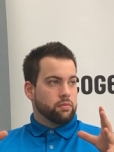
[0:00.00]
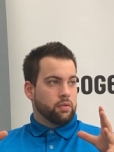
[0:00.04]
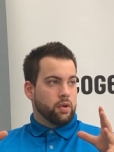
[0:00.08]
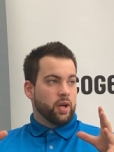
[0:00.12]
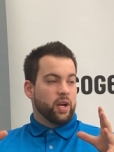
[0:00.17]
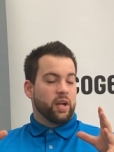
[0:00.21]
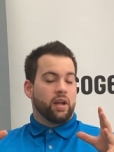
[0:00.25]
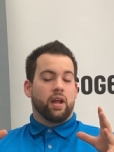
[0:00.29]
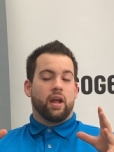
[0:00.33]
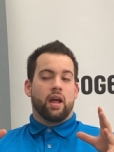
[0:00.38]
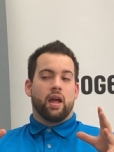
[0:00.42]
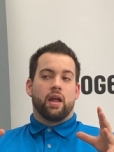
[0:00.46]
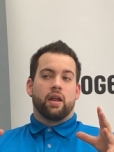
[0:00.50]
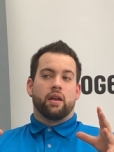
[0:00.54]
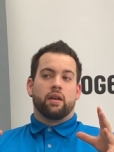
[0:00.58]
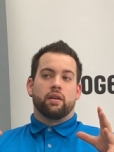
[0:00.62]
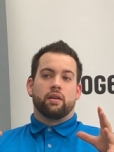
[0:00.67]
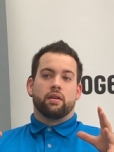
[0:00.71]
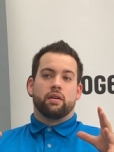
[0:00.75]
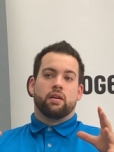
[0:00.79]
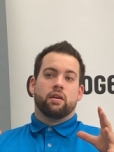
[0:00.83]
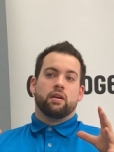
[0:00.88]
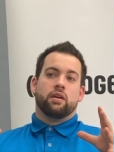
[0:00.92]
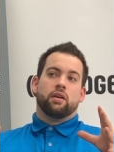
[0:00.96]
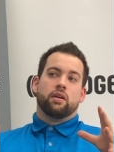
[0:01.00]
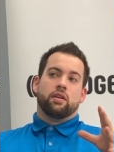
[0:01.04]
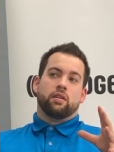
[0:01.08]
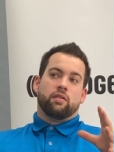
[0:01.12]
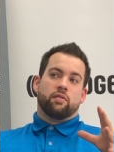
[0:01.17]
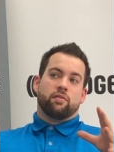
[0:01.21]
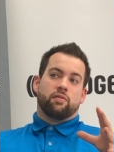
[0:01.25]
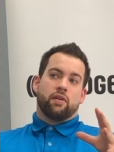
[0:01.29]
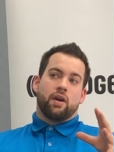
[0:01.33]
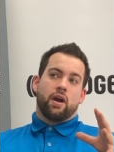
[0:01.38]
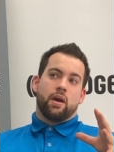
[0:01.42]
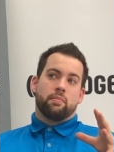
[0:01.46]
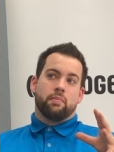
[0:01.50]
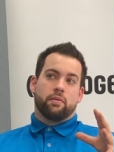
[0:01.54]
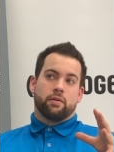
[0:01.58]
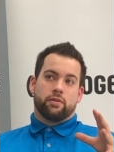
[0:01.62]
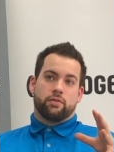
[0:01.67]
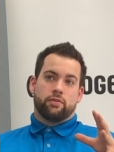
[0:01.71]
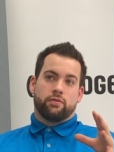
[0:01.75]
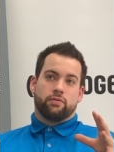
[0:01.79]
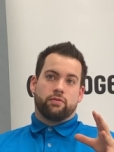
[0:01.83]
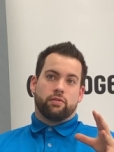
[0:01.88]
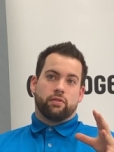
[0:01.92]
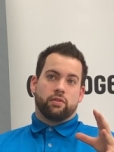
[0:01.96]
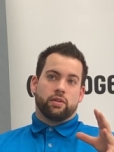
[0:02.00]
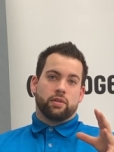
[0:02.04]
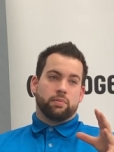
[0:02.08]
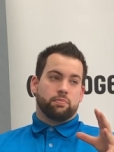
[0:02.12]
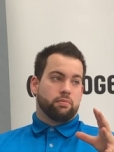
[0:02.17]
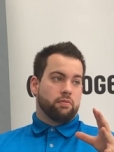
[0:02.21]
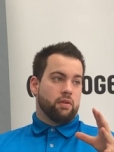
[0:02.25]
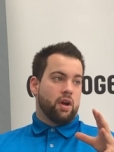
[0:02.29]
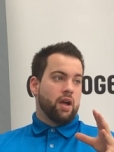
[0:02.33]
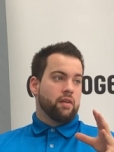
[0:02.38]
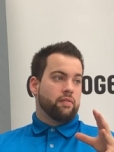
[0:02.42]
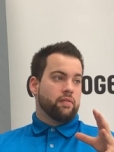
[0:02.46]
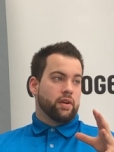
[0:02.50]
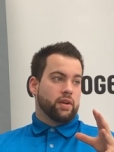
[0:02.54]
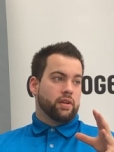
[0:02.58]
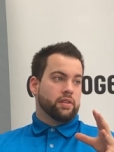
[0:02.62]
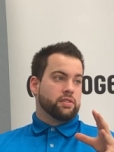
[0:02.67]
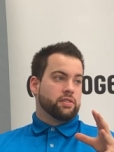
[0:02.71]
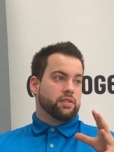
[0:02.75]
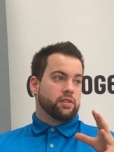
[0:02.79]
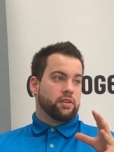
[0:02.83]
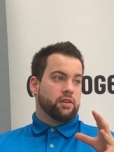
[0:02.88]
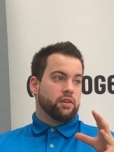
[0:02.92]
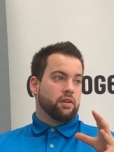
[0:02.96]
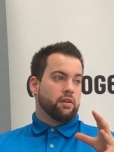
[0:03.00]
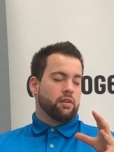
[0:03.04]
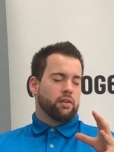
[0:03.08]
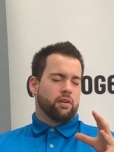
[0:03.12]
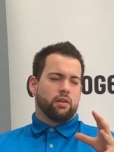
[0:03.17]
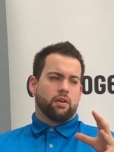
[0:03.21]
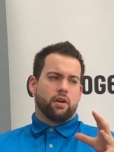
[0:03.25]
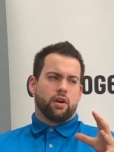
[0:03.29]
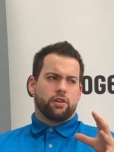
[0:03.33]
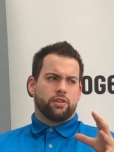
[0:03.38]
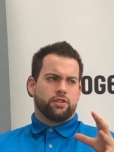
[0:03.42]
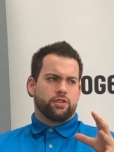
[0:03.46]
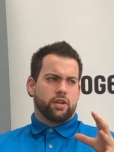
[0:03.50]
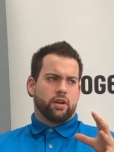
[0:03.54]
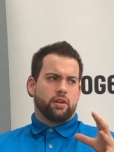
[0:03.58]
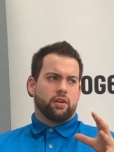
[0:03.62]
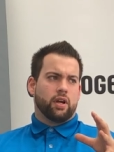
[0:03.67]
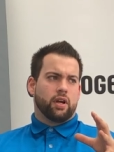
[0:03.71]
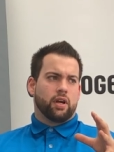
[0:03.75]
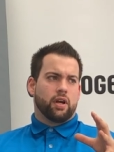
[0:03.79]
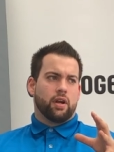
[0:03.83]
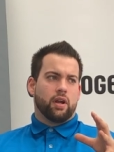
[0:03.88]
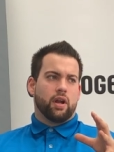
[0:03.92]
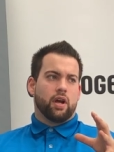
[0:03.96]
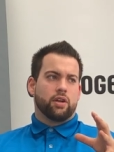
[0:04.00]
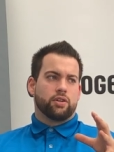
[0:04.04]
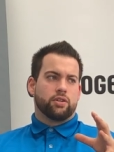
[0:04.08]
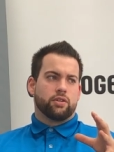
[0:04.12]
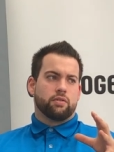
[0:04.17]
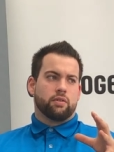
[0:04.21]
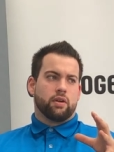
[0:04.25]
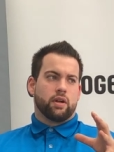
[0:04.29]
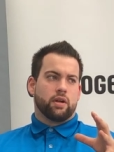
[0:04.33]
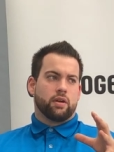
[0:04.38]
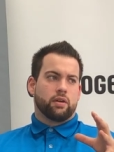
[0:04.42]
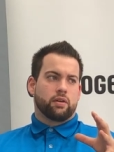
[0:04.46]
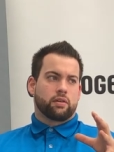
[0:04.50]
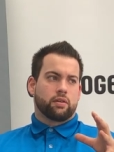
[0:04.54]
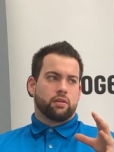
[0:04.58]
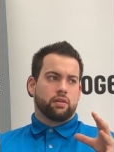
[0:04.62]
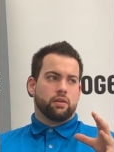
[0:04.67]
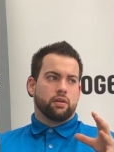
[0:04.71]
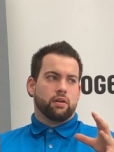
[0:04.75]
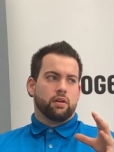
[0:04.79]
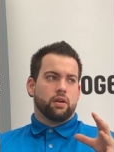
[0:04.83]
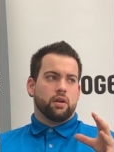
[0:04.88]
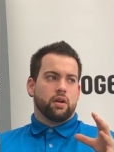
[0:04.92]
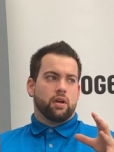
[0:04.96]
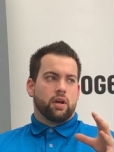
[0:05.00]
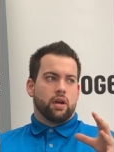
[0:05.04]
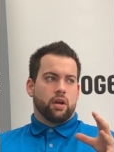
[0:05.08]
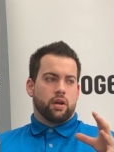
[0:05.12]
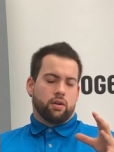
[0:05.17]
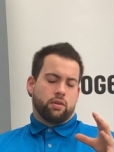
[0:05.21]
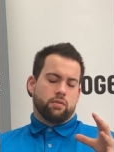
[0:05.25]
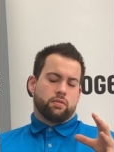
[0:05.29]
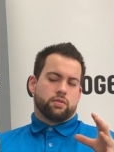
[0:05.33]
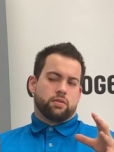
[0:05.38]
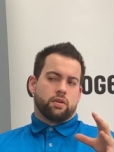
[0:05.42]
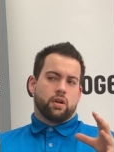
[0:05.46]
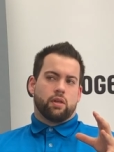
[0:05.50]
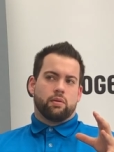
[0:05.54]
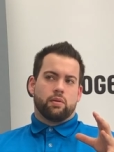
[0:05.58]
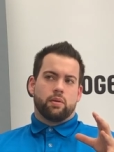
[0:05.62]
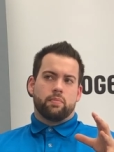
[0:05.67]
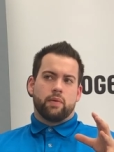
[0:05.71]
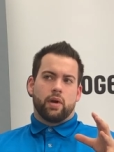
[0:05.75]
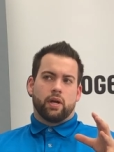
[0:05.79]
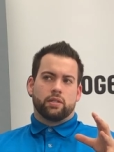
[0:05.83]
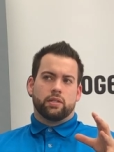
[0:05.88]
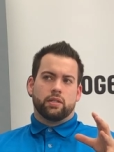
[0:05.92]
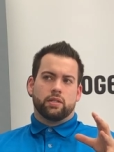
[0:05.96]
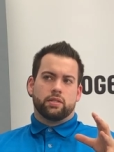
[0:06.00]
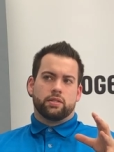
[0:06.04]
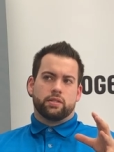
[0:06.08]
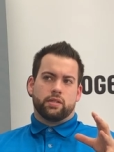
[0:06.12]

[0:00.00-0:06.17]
Right. Okay. And the fiber is fully private and secure. You're not sharing oh, a connection. yeah, yeah, right? security. Yeah. It goes all the way back to